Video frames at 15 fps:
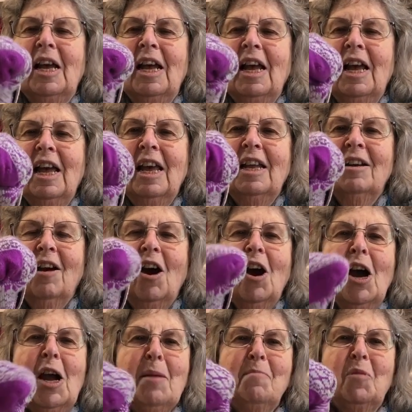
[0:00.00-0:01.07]
And
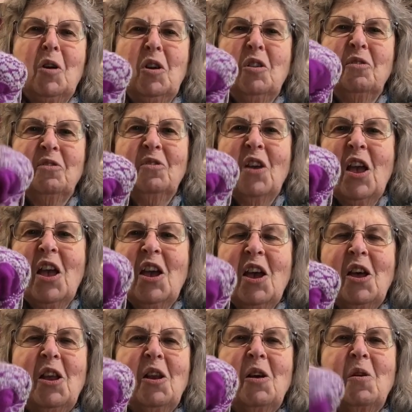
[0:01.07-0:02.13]
I'm going to say
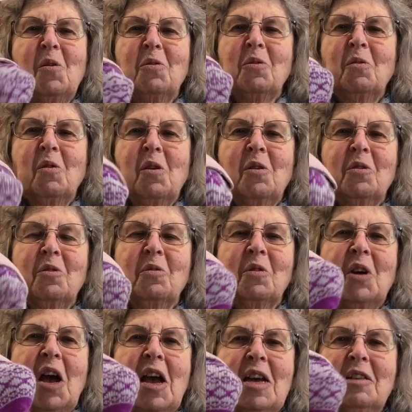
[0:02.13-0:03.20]
hello to all you
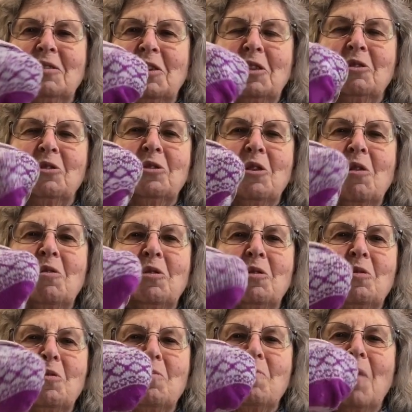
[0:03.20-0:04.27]
guys and show
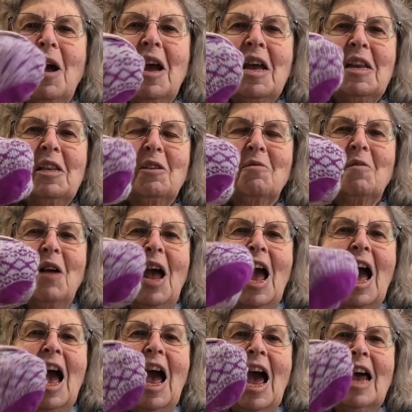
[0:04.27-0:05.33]
you my little
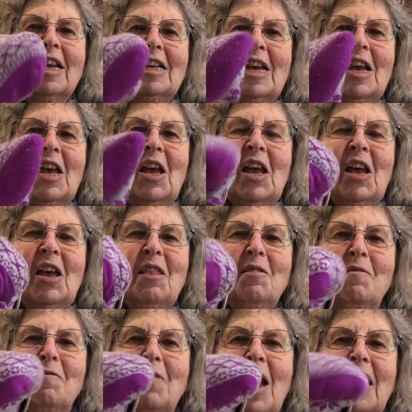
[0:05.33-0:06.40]
hat and
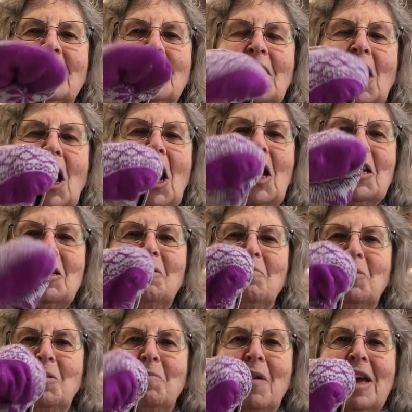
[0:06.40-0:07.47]
the fact that I can
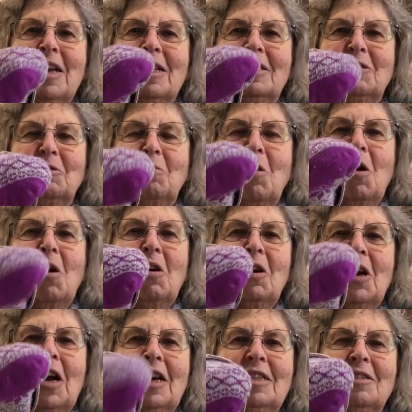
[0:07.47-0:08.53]
be made into all
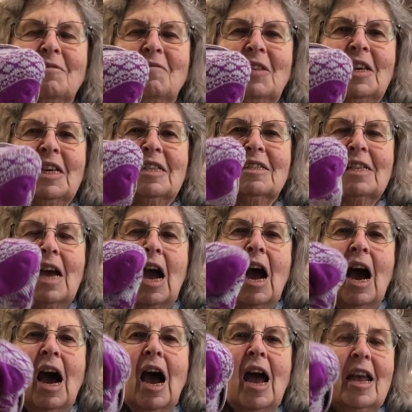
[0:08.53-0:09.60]
kinds of things.
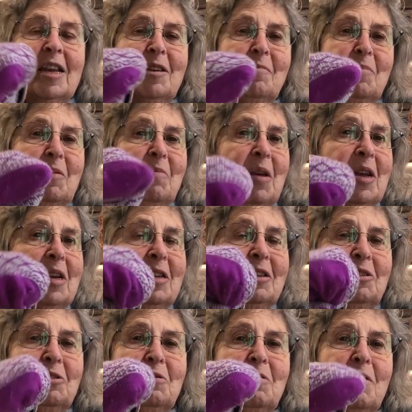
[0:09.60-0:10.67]
I can be made
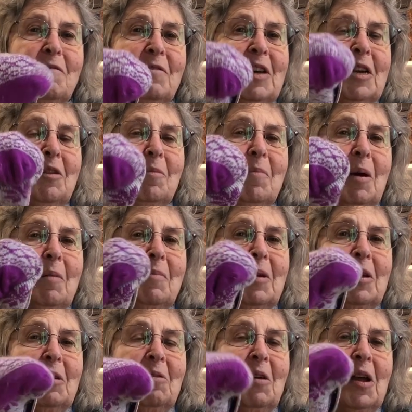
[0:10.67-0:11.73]
into a finger
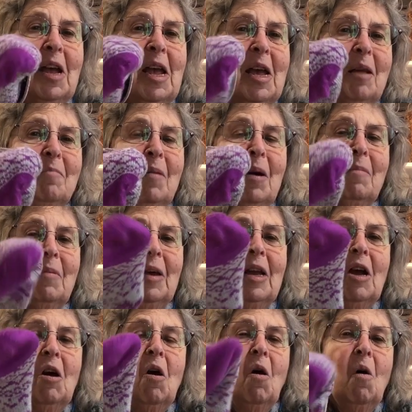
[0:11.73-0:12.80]
puppet or a hand
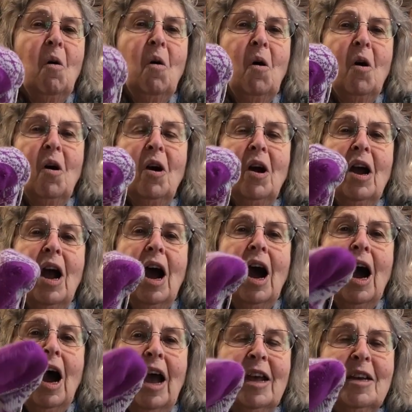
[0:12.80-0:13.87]
puppet, or
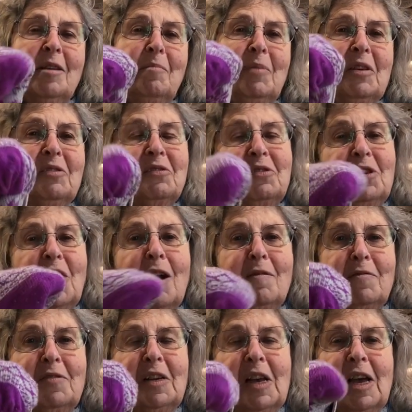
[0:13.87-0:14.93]
I can be
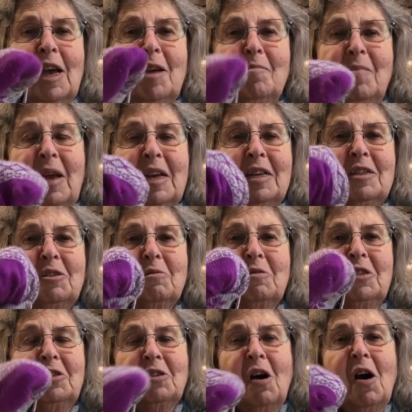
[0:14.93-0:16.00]
stuffed and made into
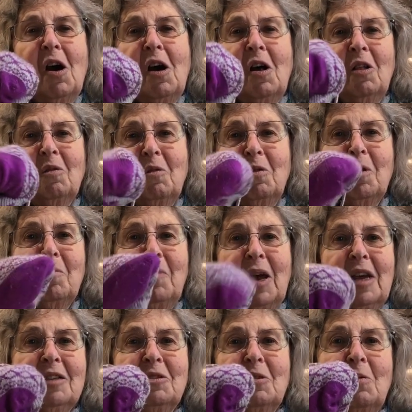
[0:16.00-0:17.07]
a doll or a
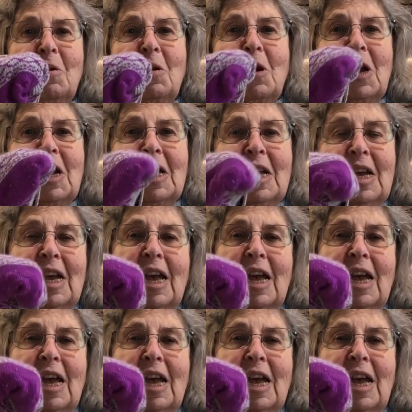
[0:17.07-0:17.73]
pet toy.